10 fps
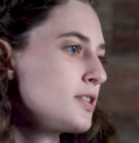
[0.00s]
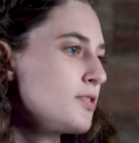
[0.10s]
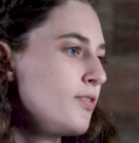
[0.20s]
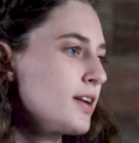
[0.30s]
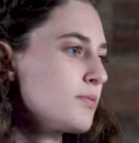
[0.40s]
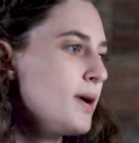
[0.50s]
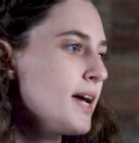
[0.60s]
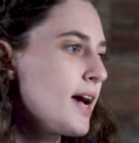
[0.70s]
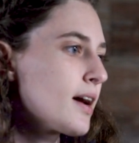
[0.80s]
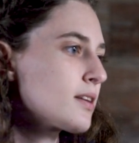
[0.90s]
divided
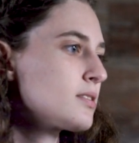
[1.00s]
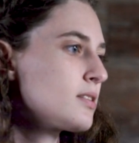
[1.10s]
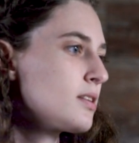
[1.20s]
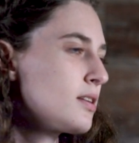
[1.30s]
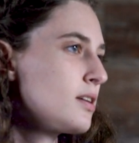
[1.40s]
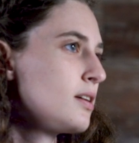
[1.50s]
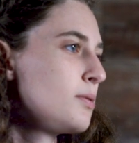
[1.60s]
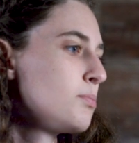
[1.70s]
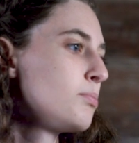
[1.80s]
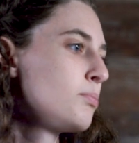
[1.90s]
by x
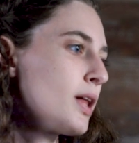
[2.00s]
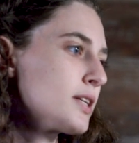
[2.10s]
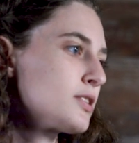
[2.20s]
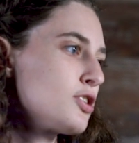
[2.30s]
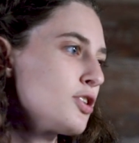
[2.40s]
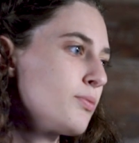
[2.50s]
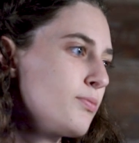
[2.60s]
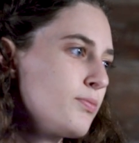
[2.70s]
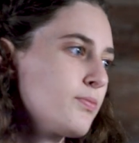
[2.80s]
plus 2,